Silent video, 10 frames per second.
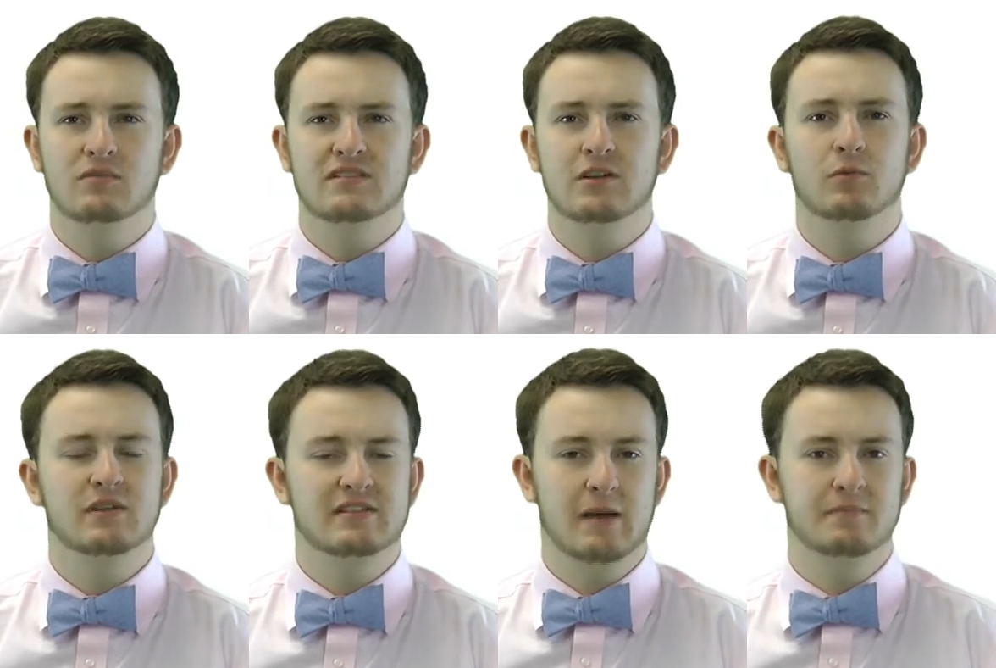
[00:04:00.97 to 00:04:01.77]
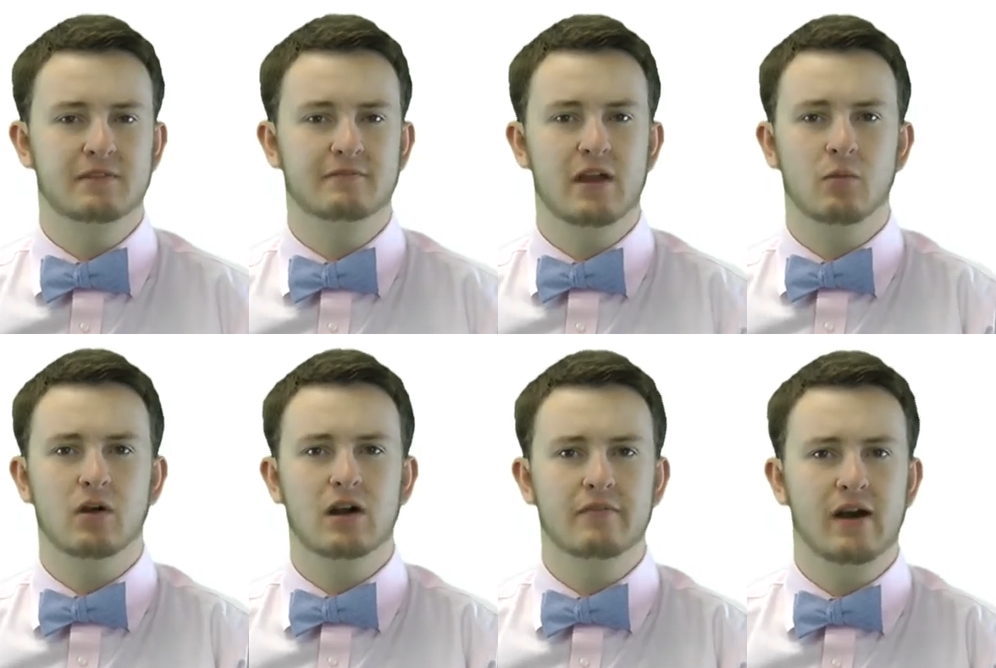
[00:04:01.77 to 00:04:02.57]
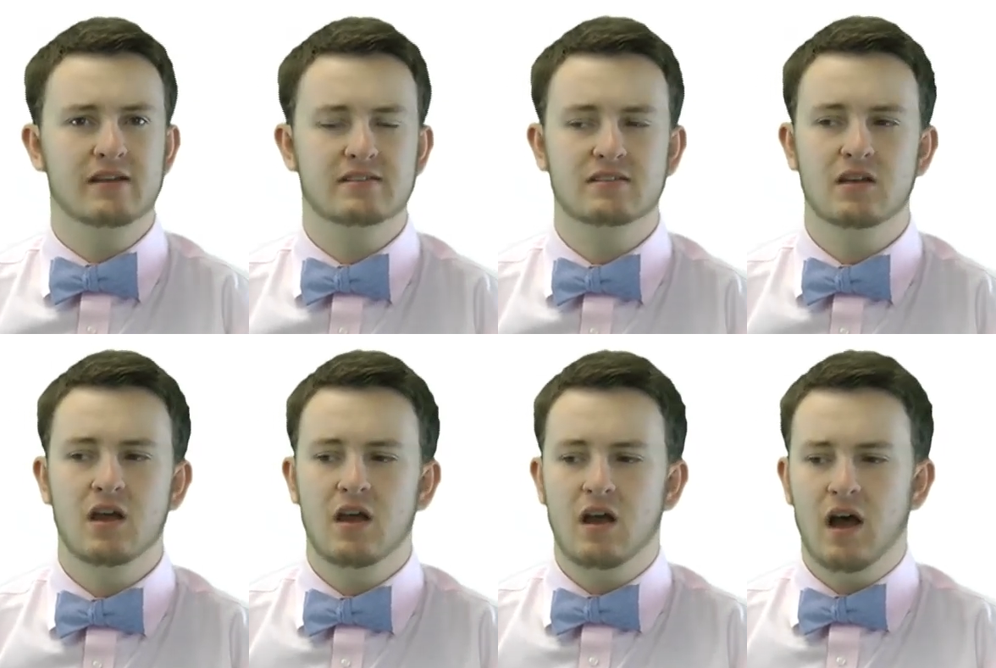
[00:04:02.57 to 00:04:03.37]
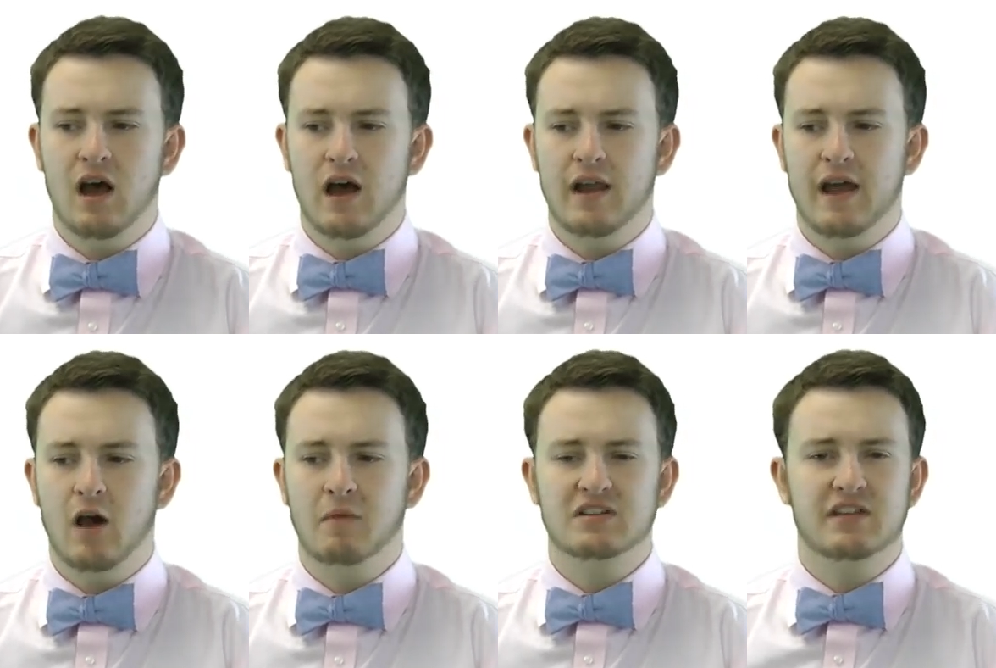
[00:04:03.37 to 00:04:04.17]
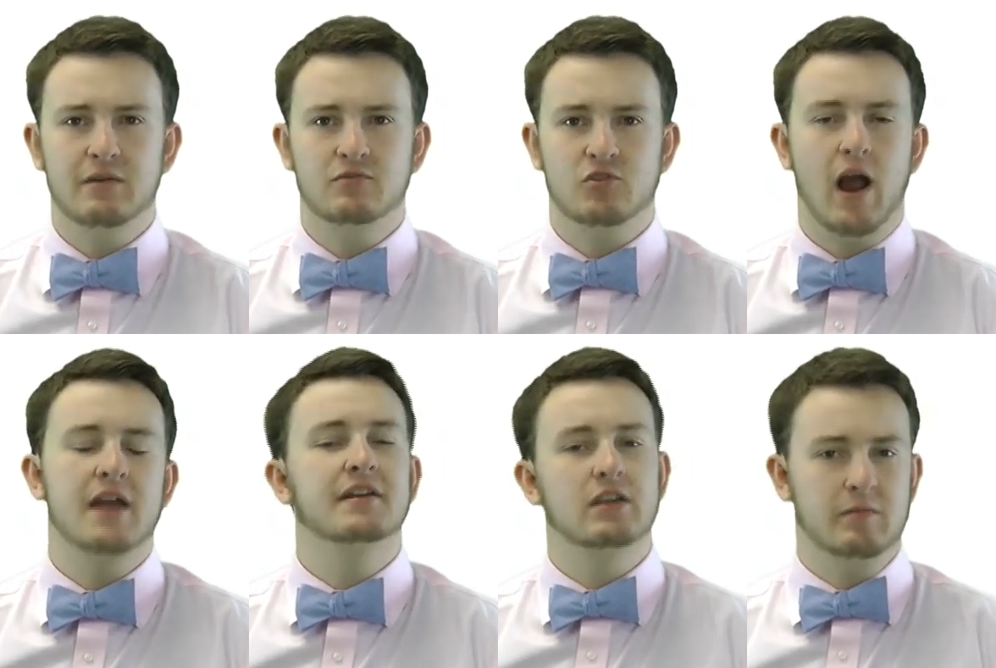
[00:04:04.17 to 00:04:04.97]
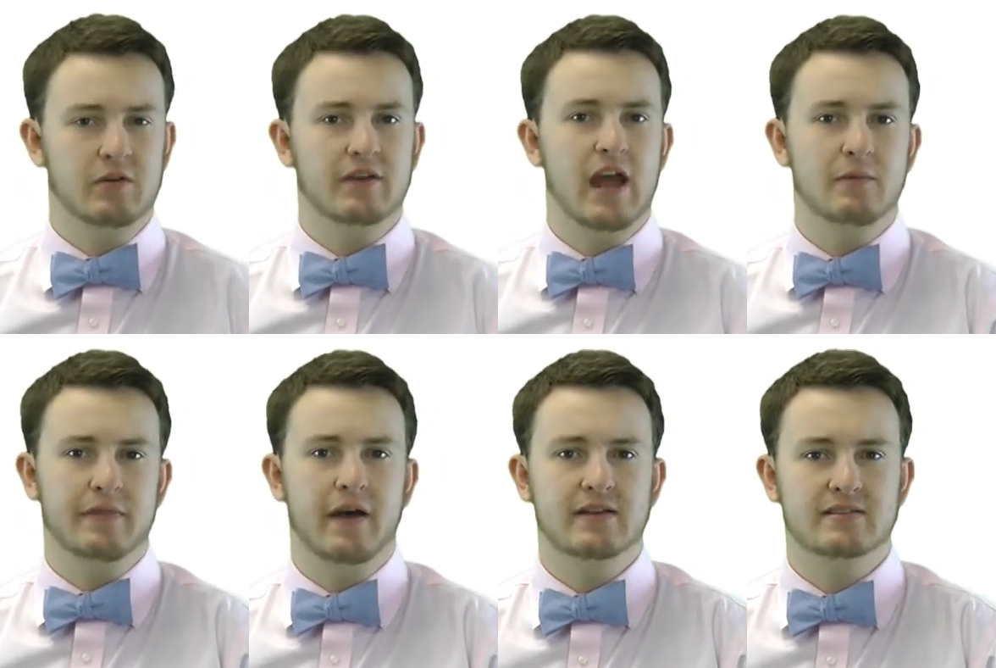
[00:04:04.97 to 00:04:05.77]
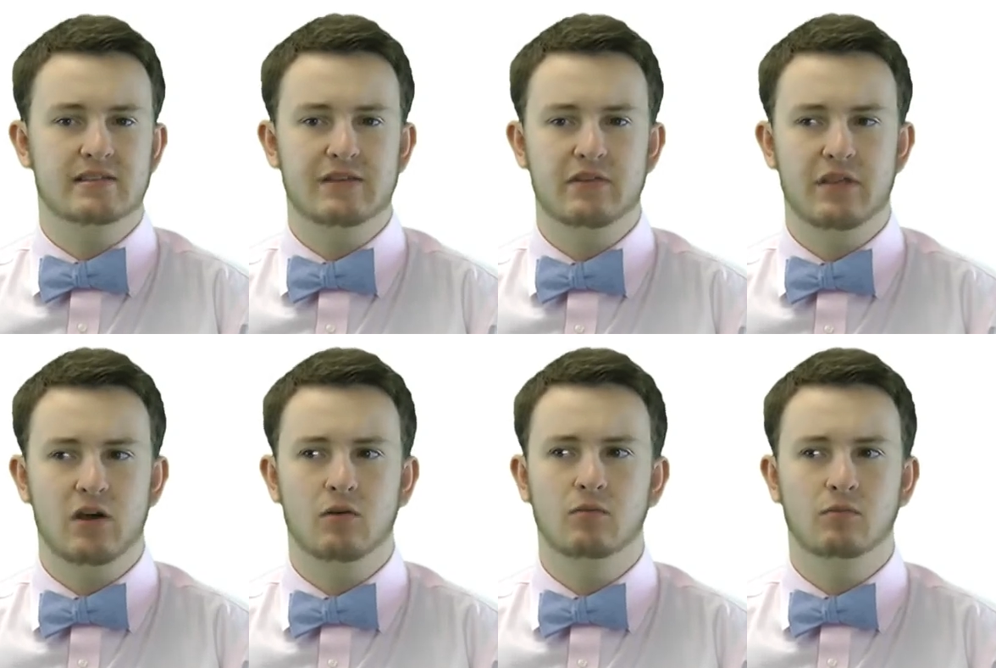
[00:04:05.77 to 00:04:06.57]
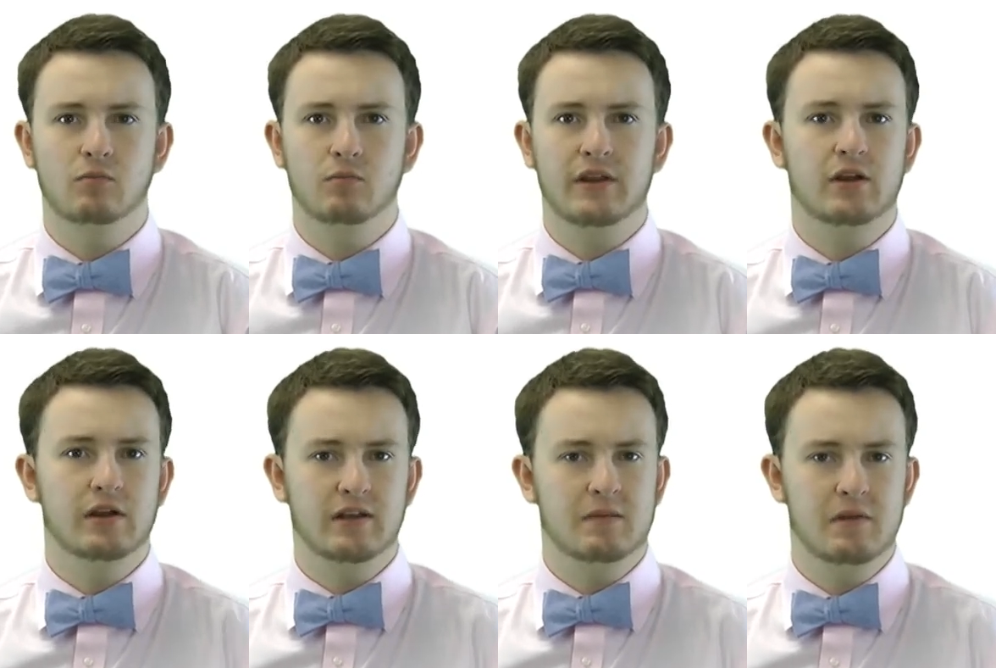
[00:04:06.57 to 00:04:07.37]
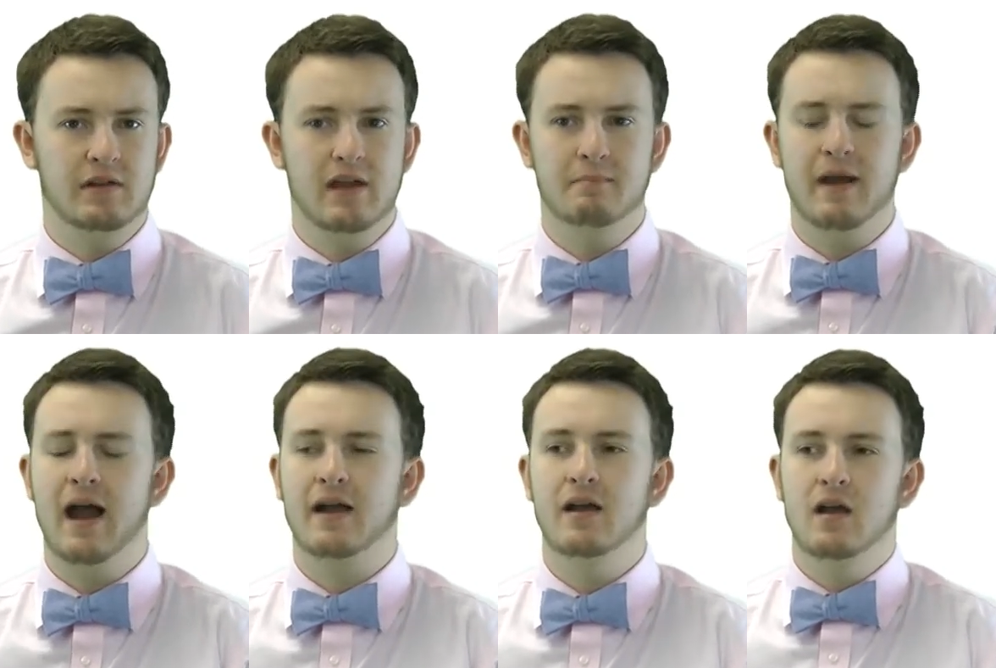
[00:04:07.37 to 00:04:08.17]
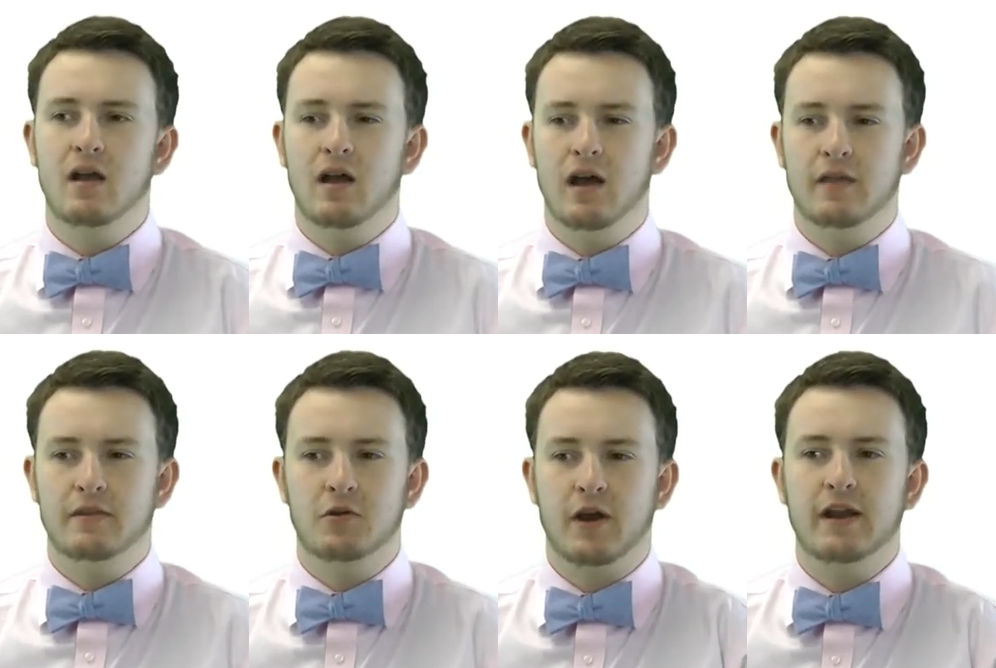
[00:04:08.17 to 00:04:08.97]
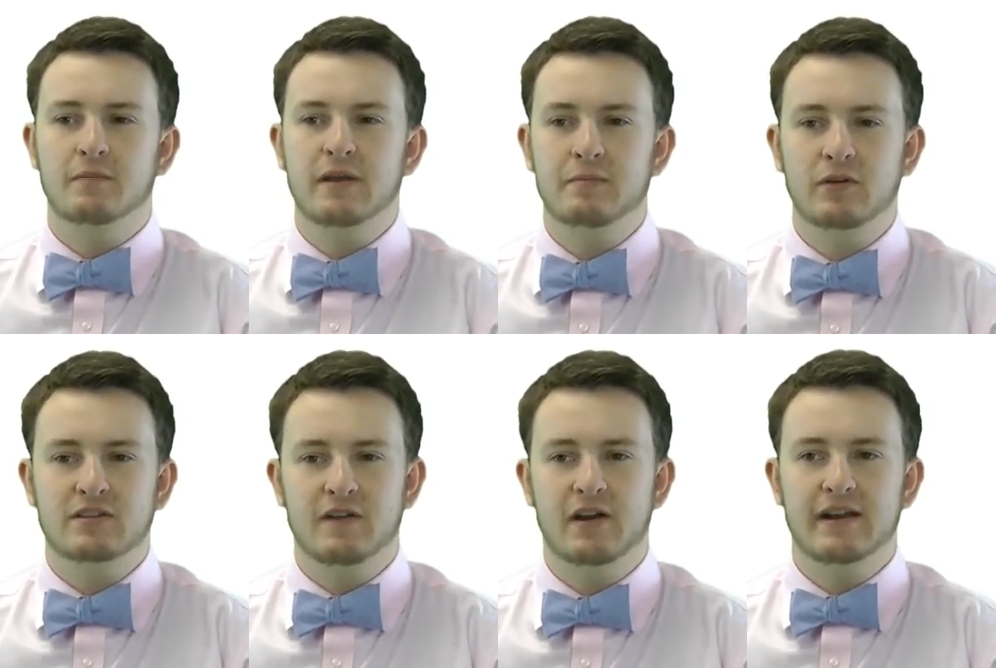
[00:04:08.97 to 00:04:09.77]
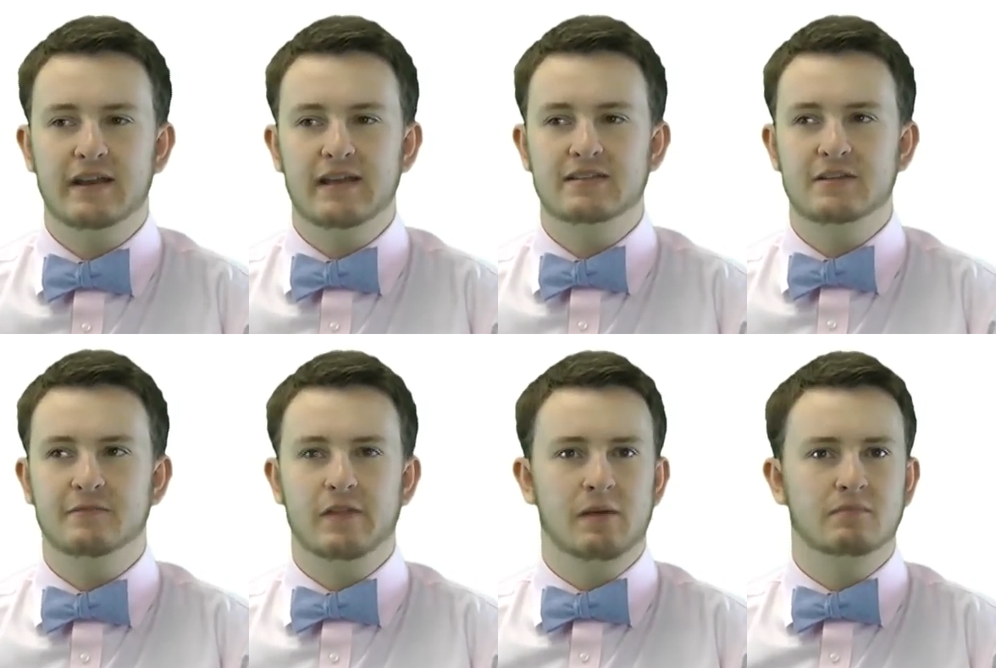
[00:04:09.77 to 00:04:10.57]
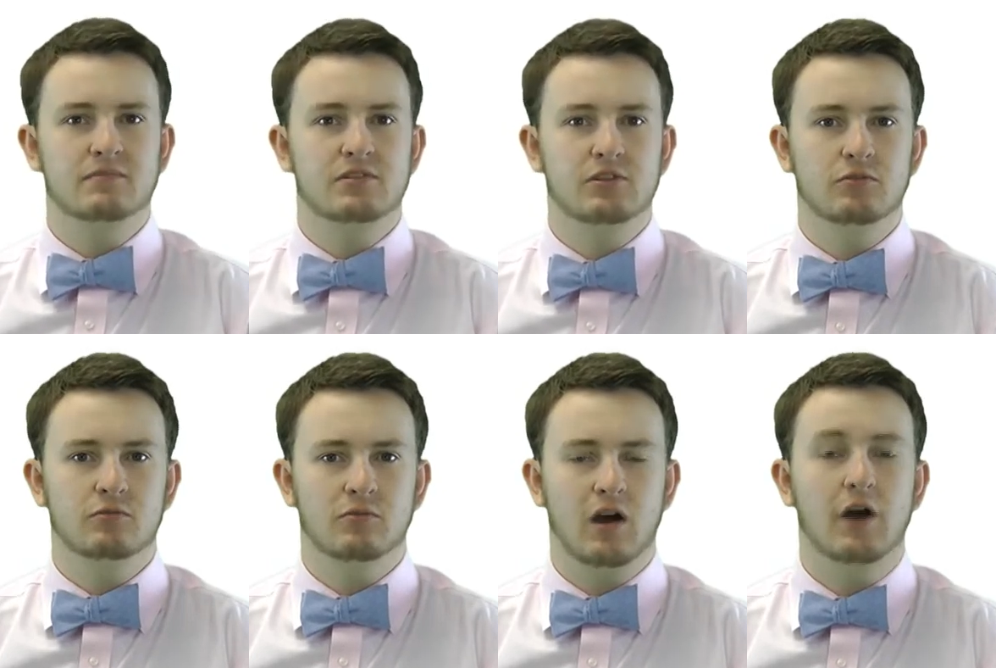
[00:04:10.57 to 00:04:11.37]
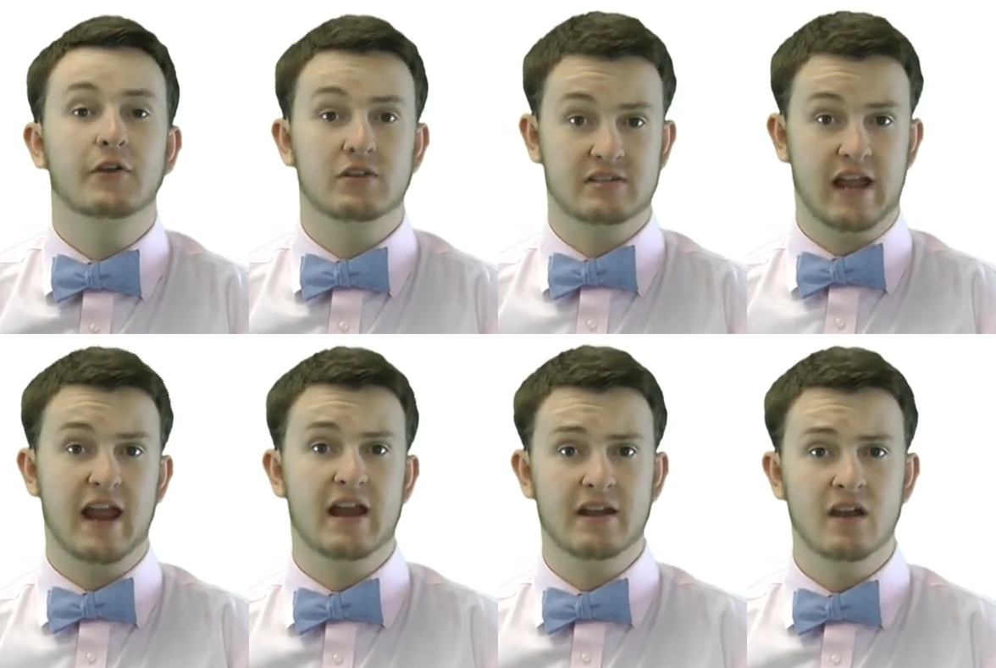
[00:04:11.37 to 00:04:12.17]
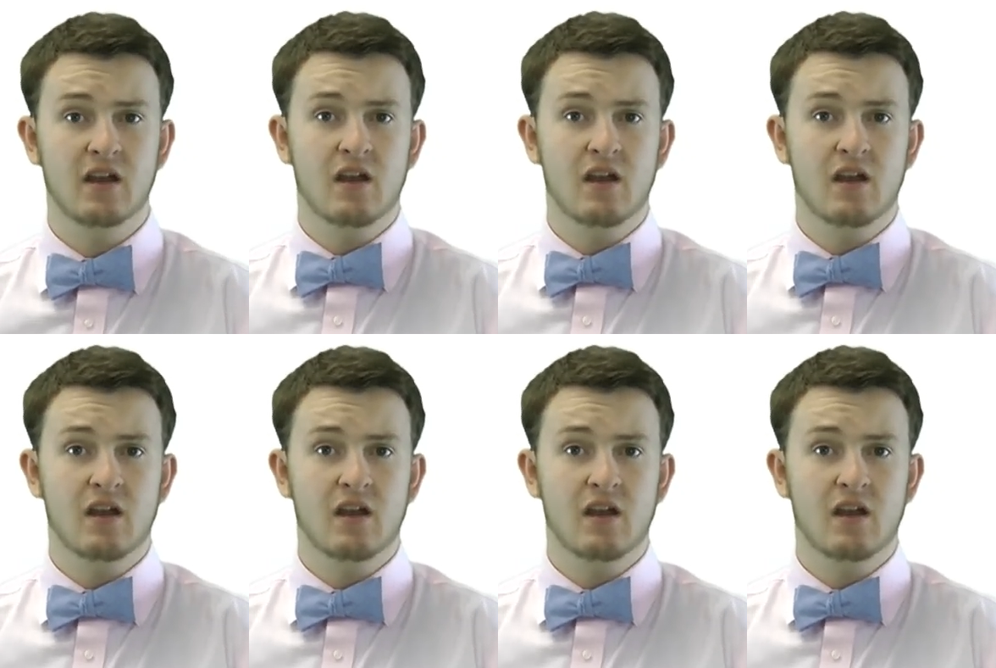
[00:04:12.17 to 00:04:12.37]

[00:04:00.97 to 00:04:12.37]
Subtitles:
still receptive they were of us. And how much they tried to communicate with us, even though we couldn't communicate back. The Ukrainian people, it's very easy for them to understand